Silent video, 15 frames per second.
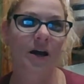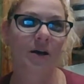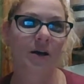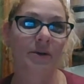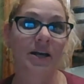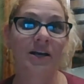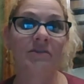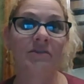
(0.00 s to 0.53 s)

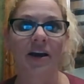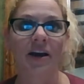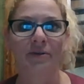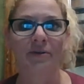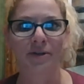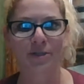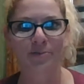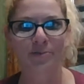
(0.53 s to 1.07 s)
uh,
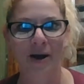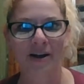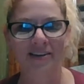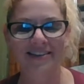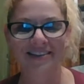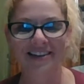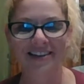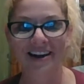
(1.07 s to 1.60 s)
invite
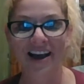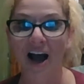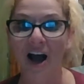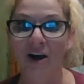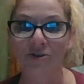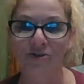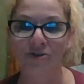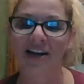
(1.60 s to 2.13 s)
response and
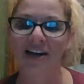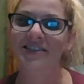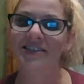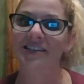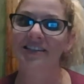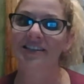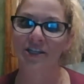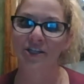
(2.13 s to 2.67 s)
how
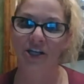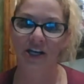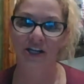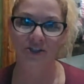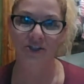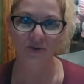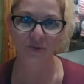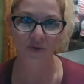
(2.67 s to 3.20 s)
drastically it
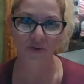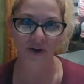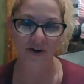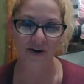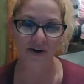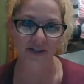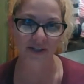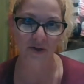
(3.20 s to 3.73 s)
changes when there
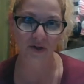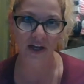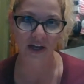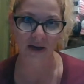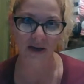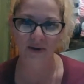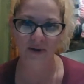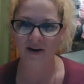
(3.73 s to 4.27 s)
is a
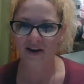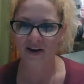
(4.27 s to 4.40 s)
theme